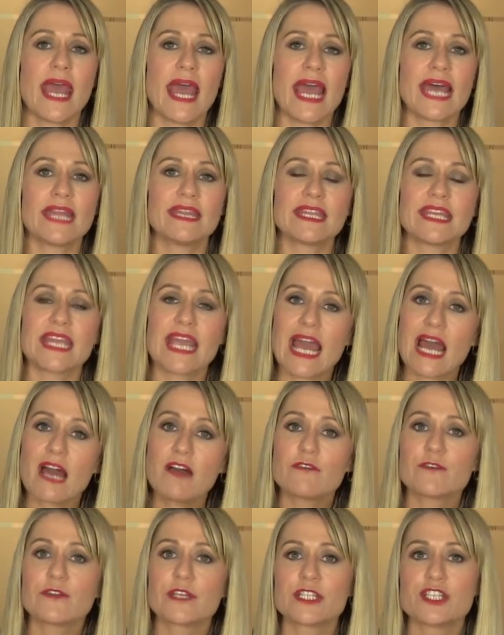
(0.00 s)
And the
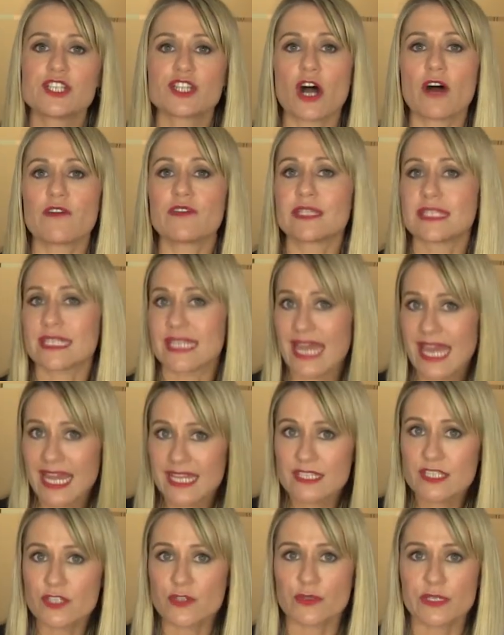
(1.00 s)
average of its
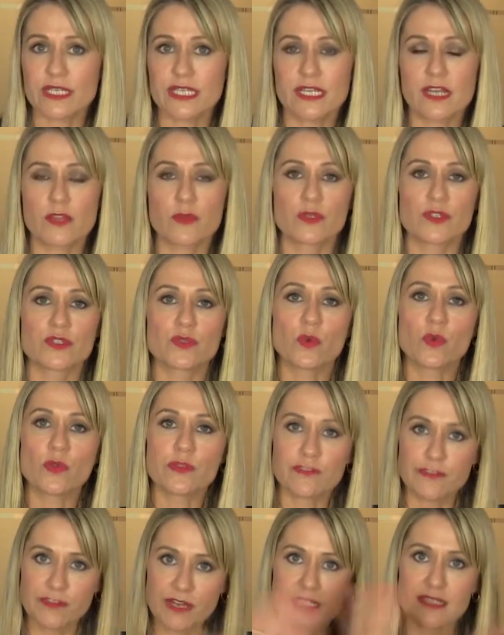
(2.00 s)
category, in other words, all
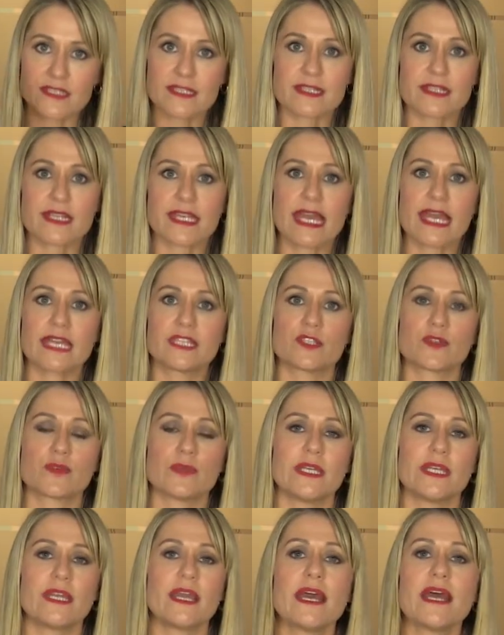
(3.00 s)
the funds in the
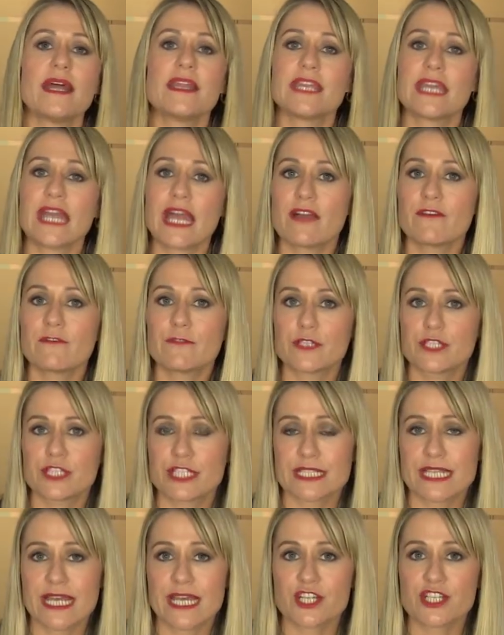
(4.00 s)
category, the average
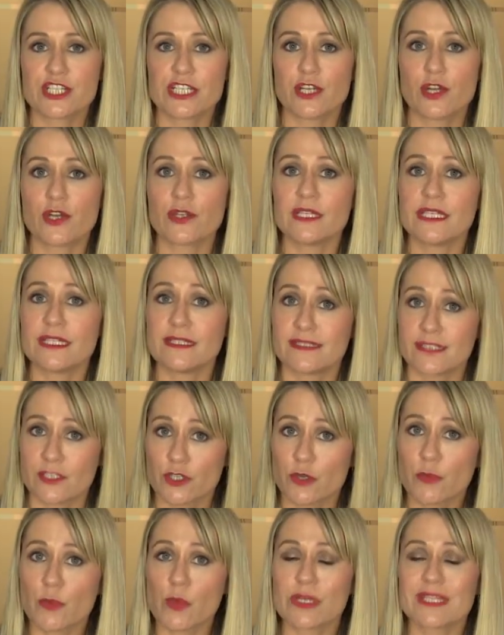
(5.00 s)
is actually only
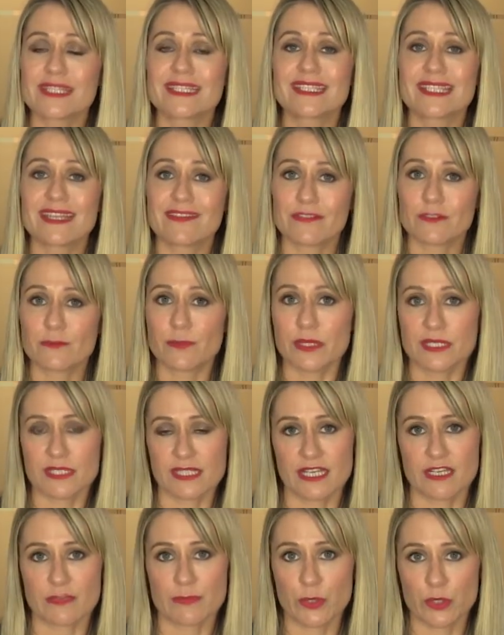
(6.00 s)

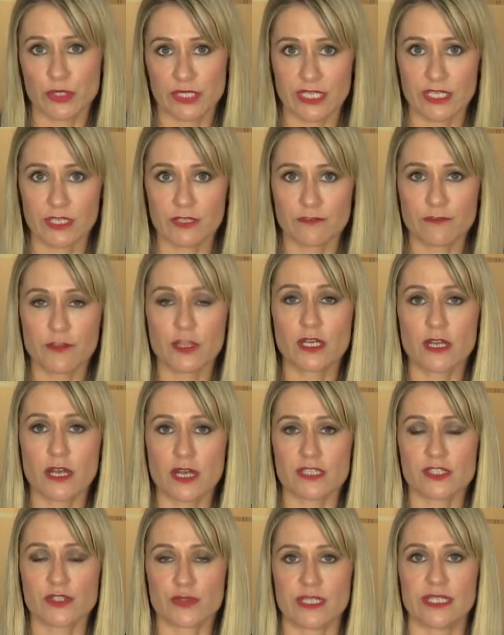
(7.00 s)
0.7% per year for the
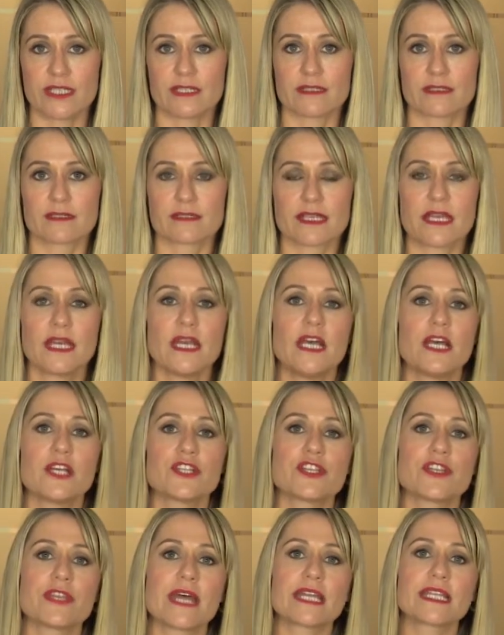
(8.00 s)
last 3 years.
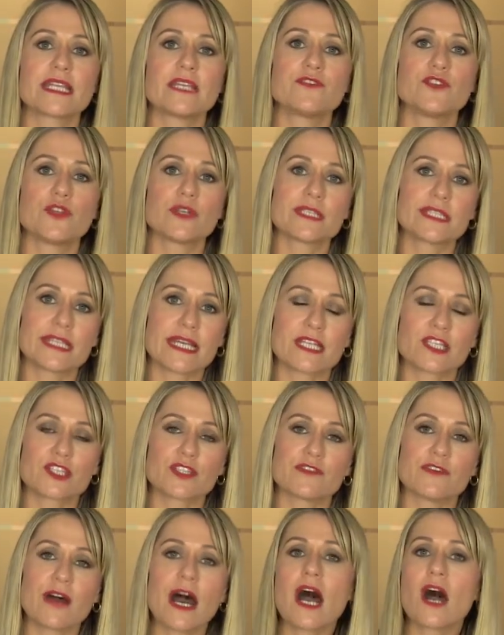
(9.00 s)
So that gives you a sense
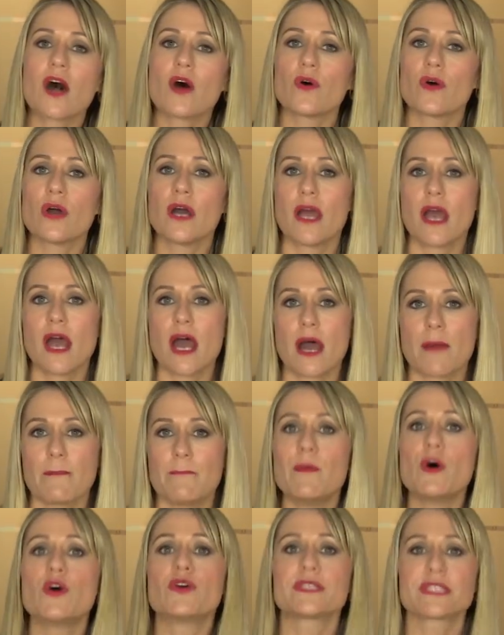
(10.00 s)
of how
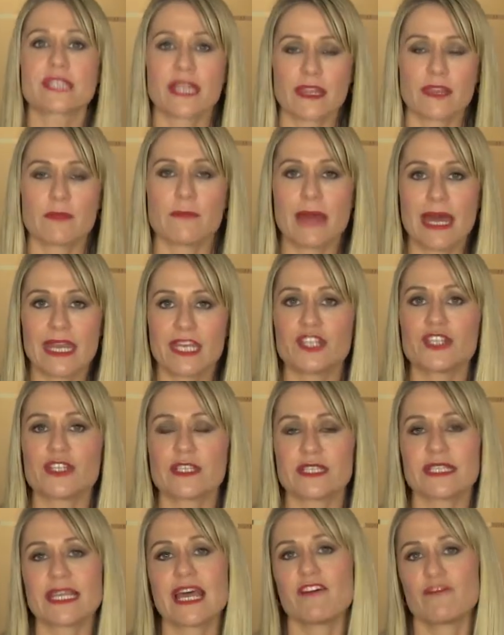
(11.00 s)
most other
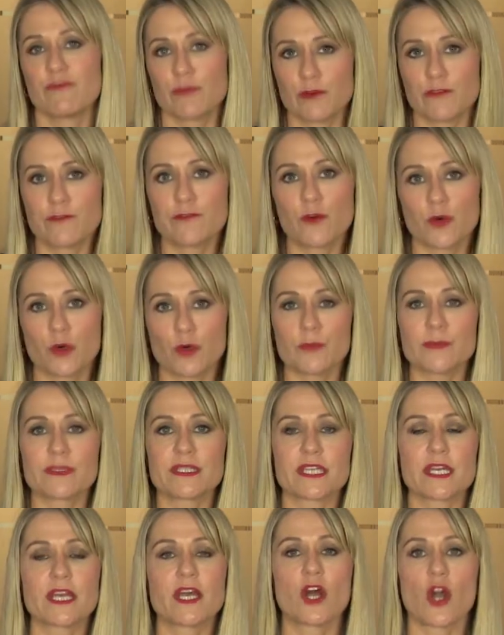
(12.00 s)
managers have
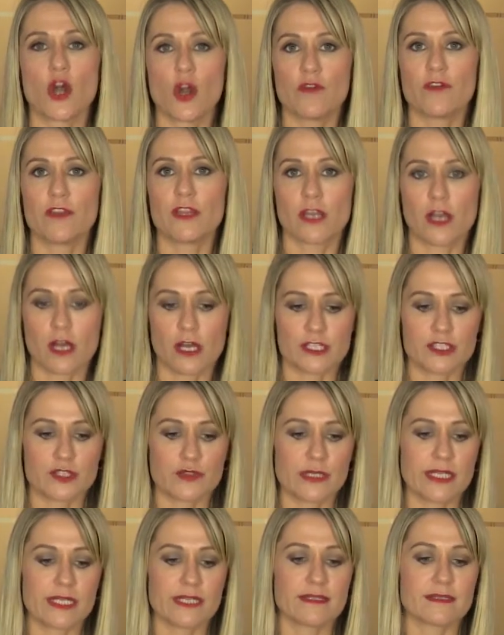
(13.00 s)
performed over the last
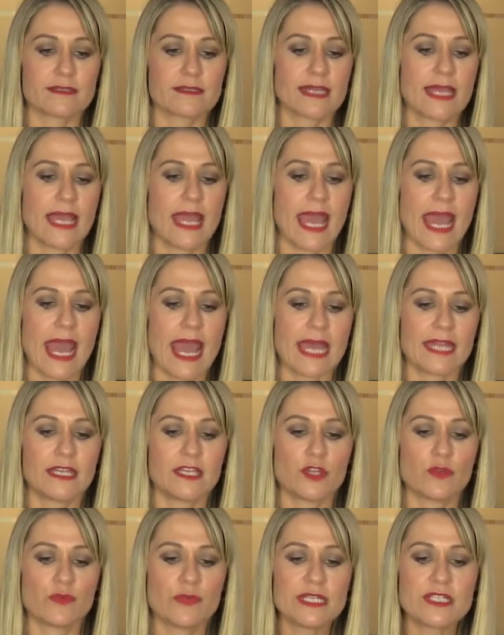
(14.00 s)
3 years.
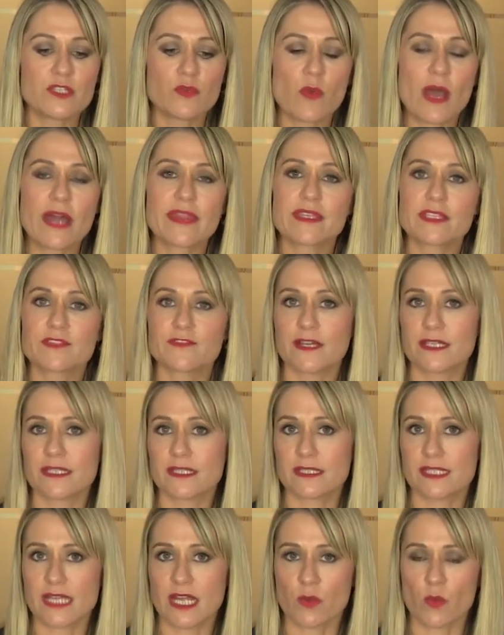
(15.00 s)
And the reason why this fund
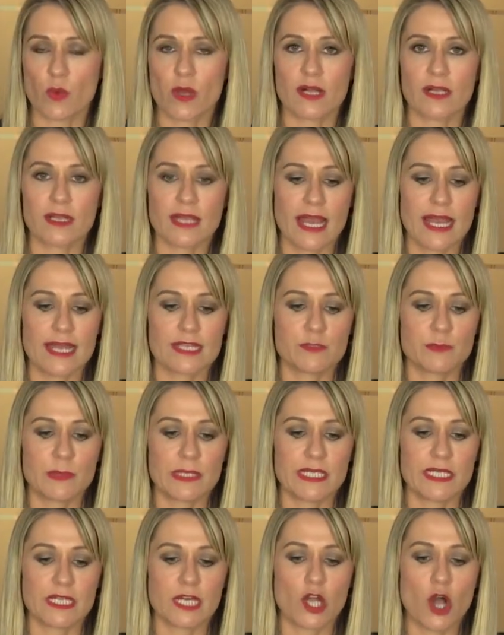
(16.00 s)
has done well has
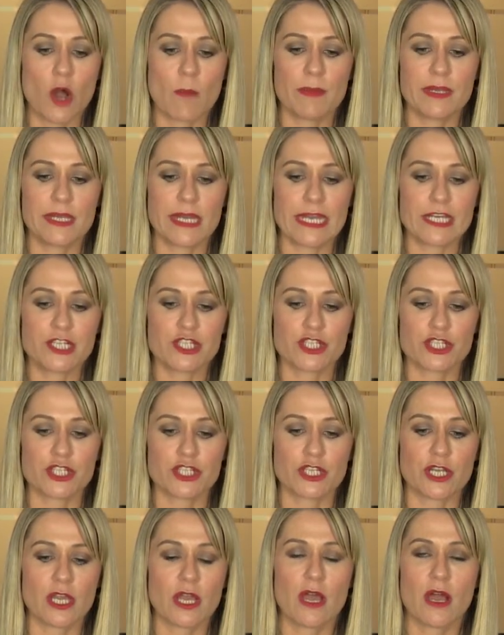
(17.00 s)
been a
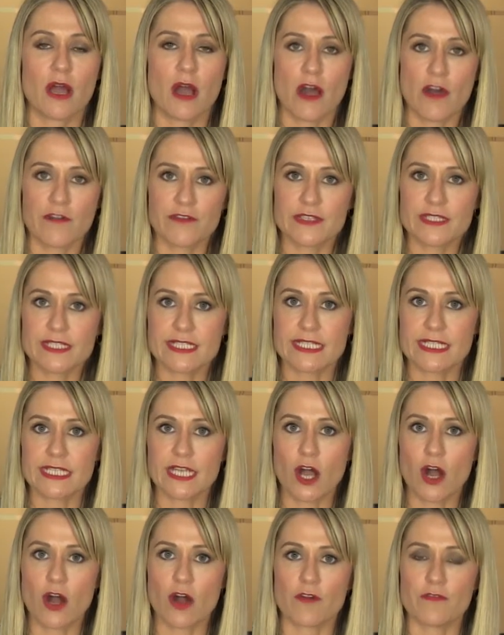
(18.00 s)
combination,
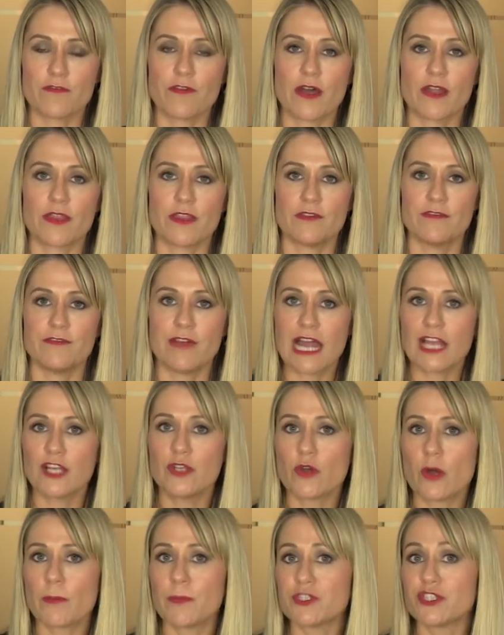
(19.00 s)
obviously, of the
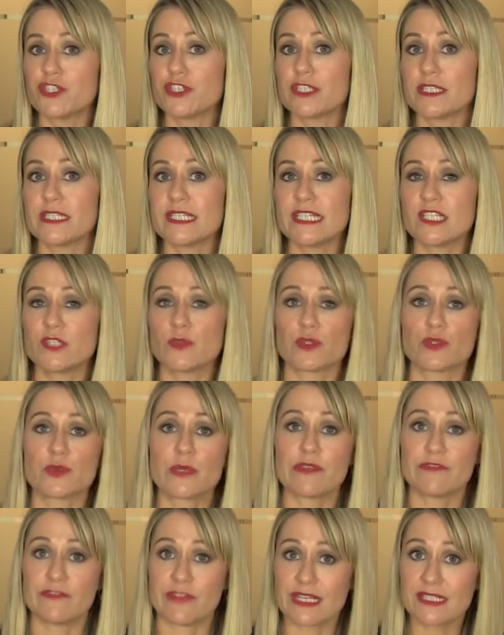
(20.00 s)
value opportunities which
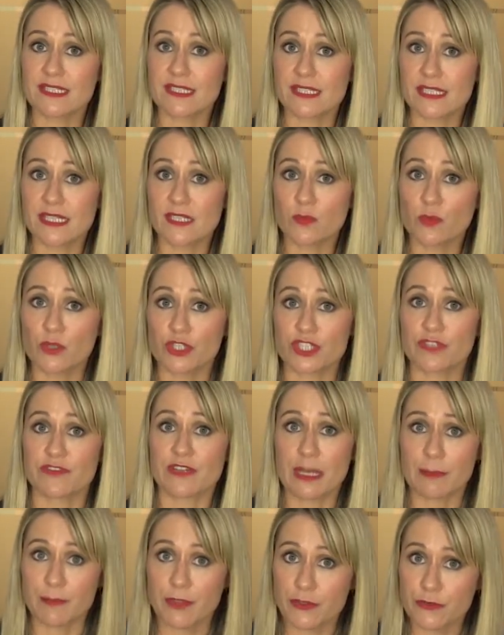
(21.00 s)
we invested in, which have
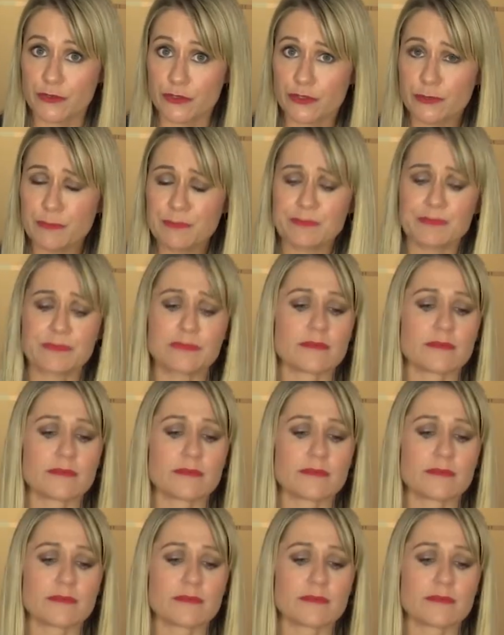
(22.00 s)
come through.